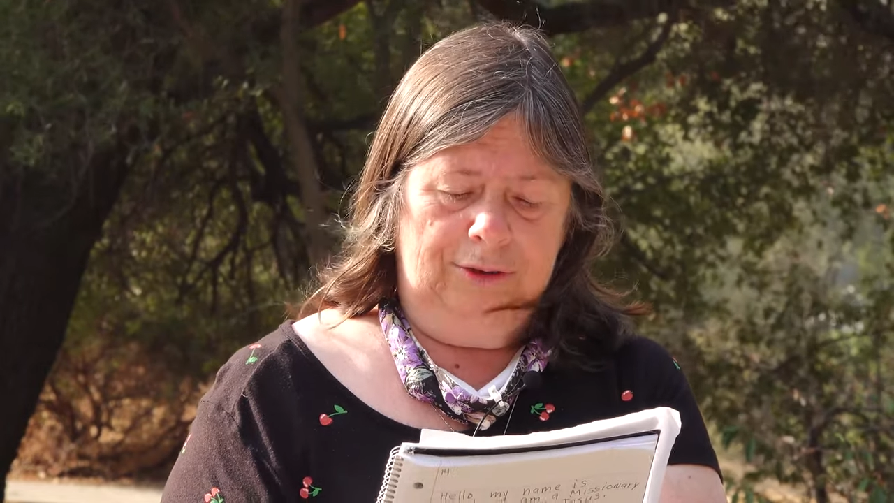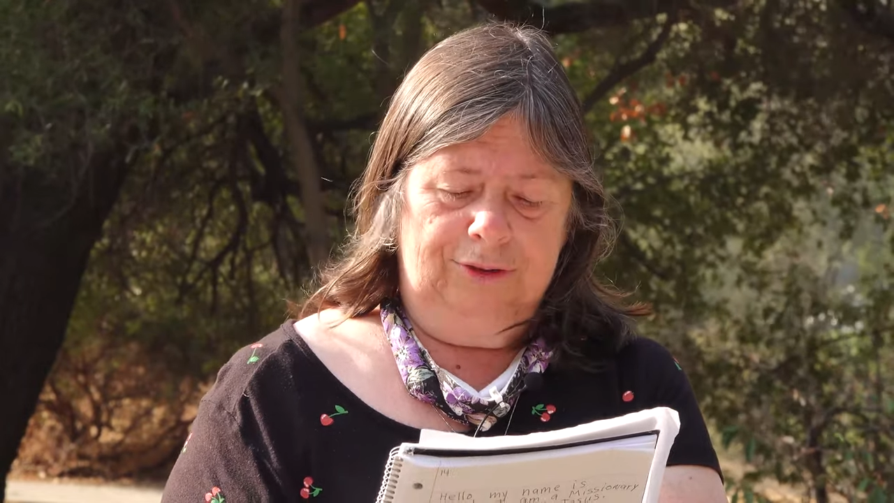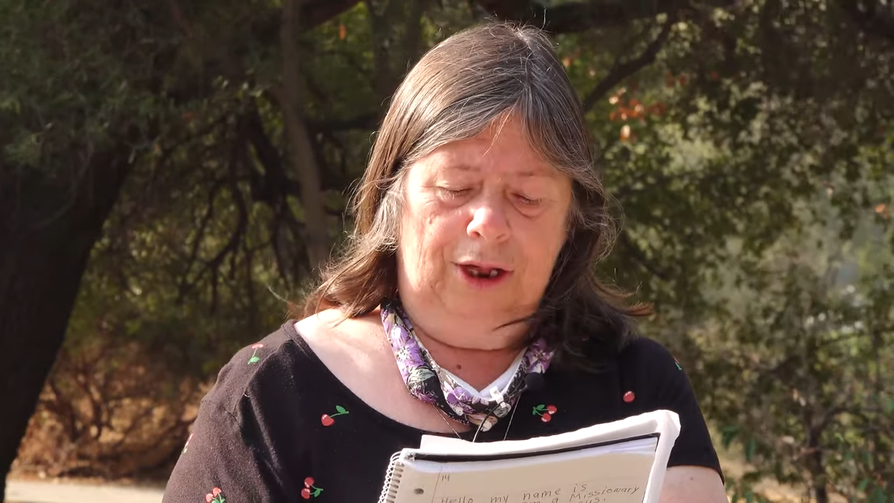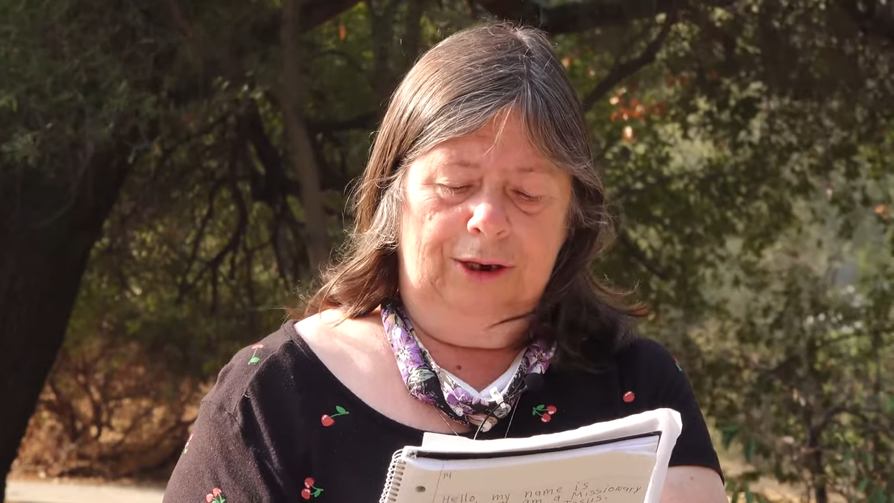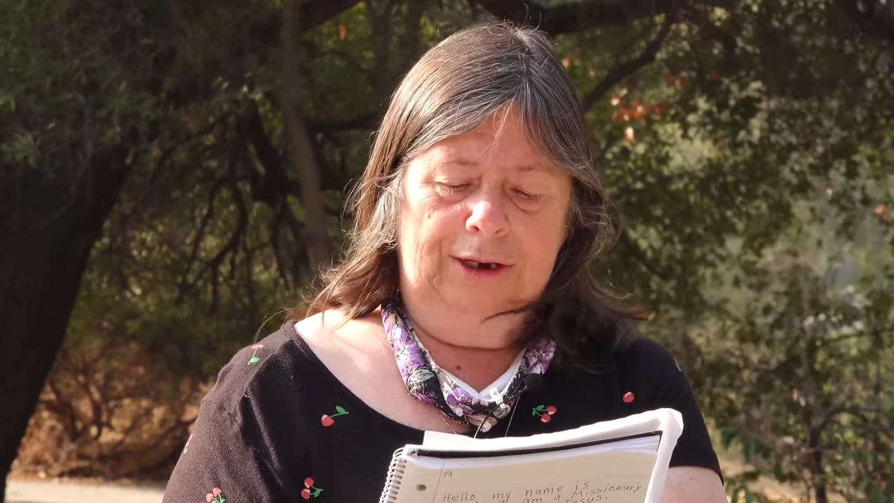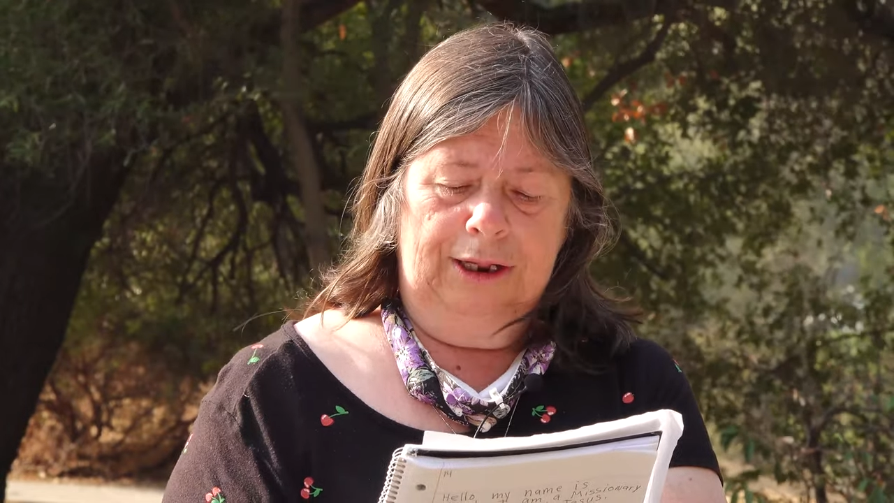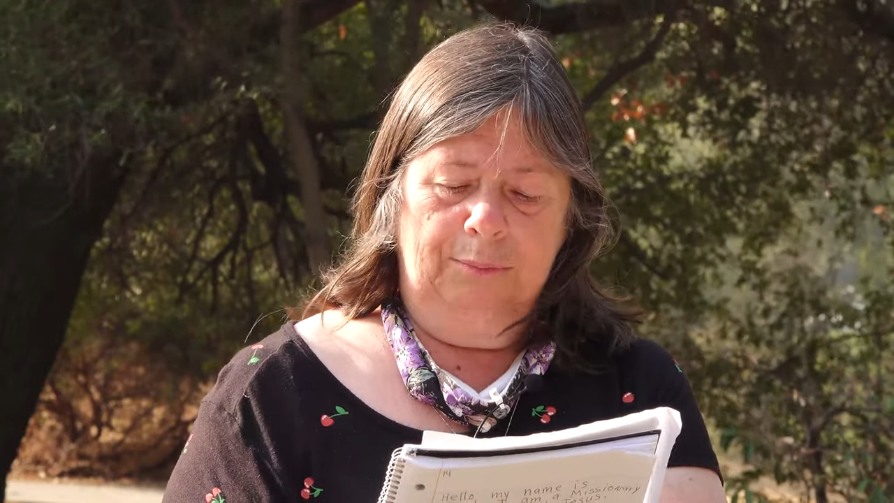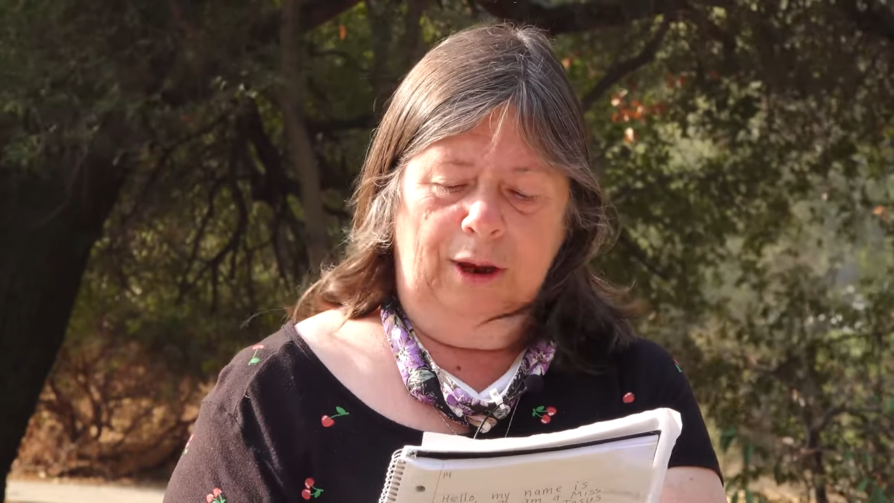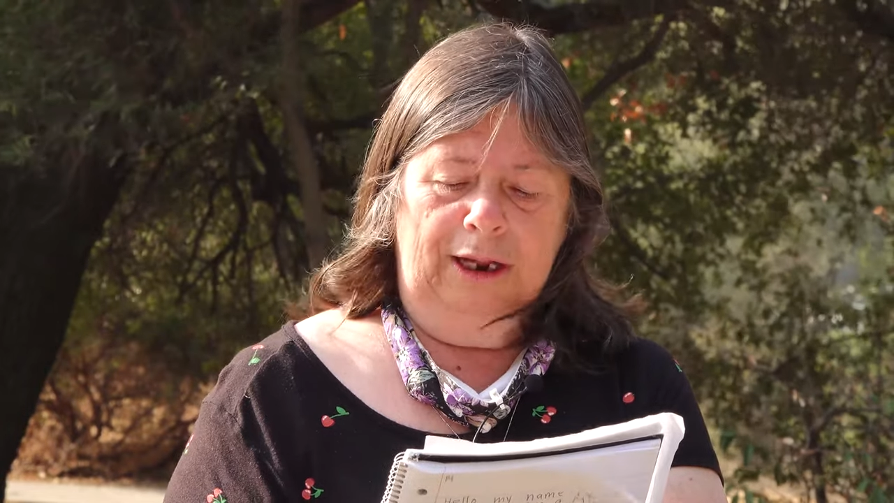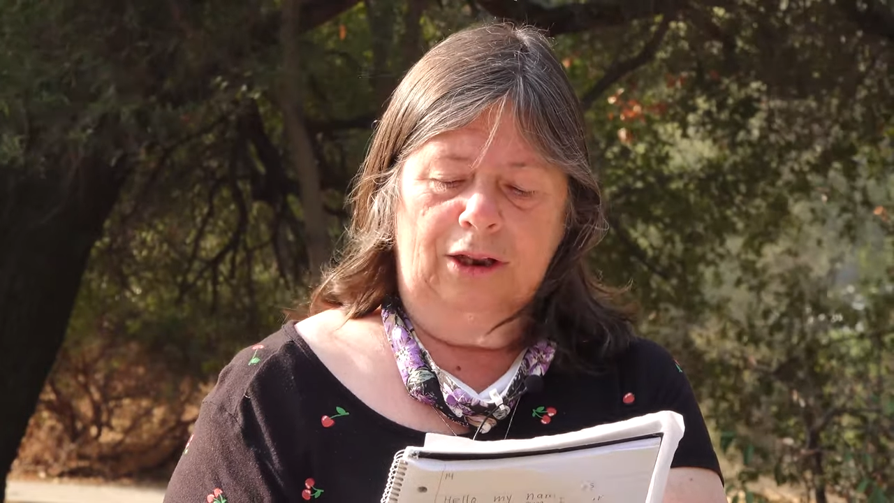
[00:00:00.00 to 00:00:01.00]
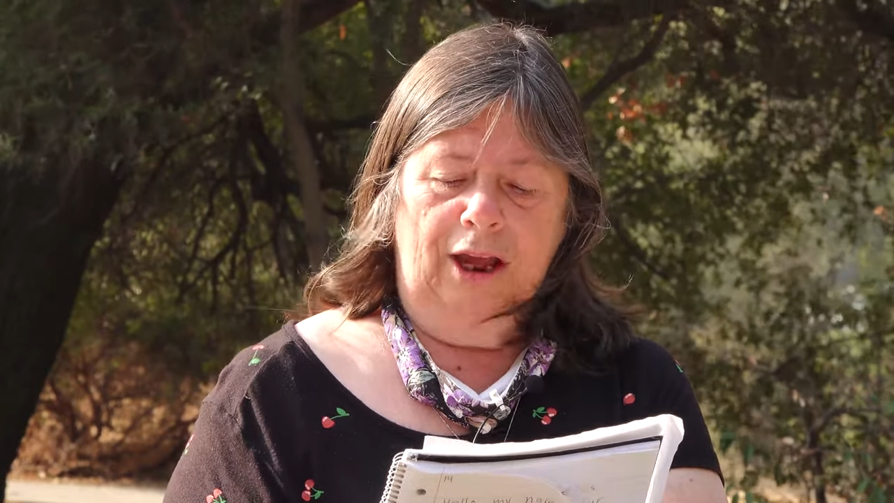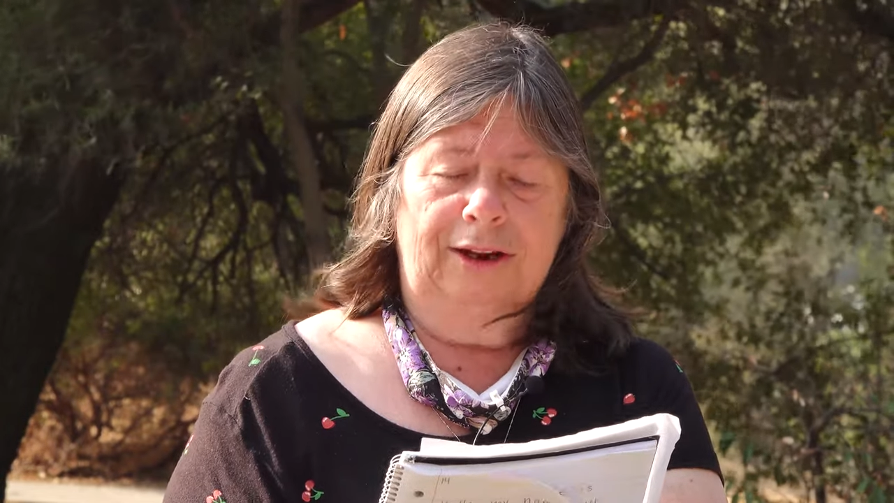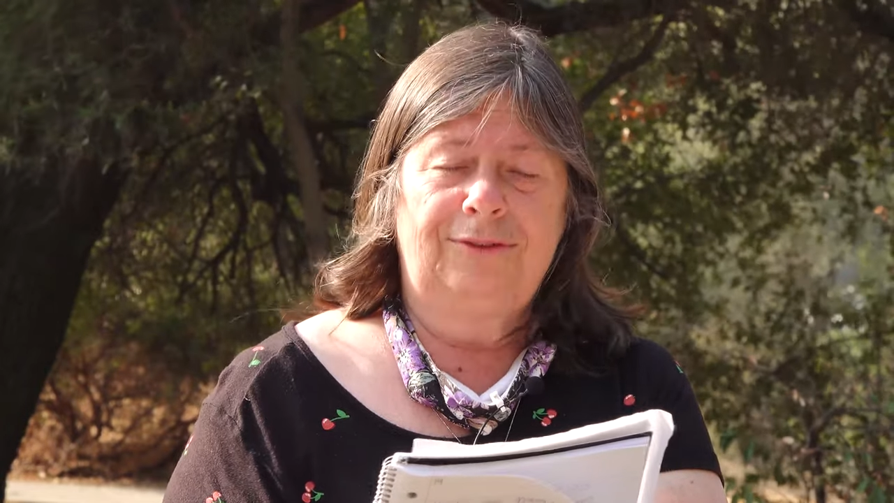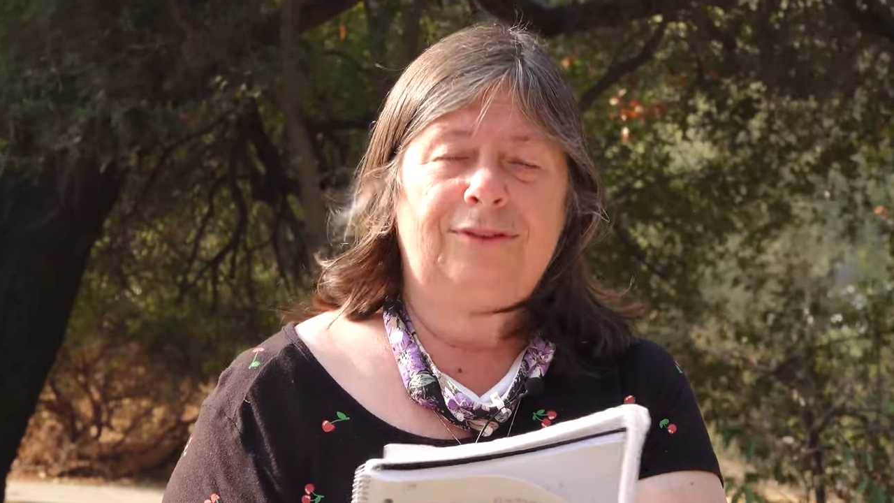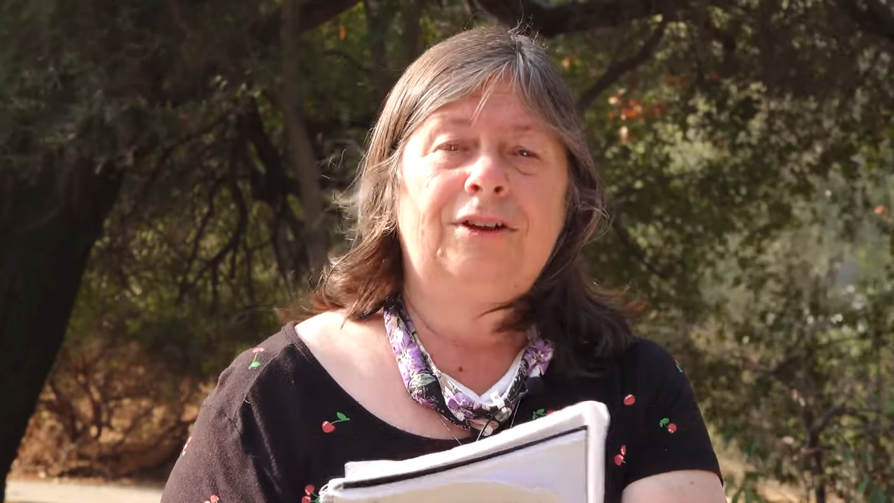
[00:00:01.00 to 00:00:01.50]
done in my
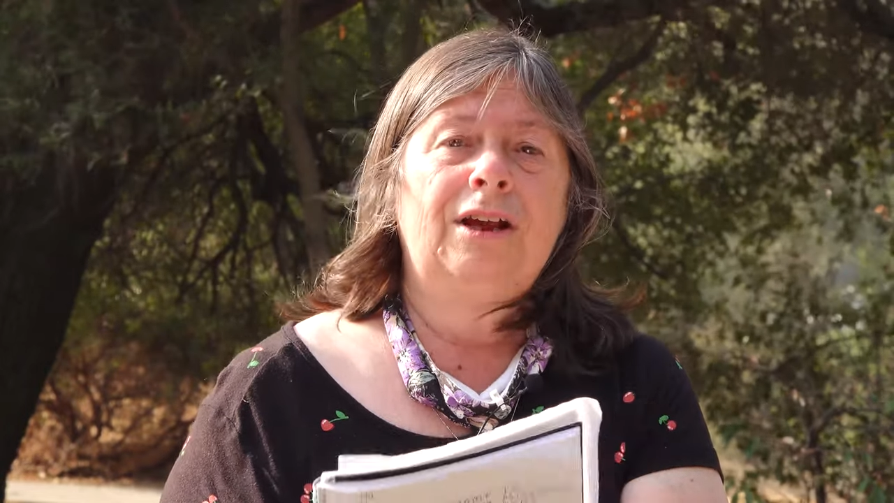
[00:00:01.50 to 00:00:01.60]
life.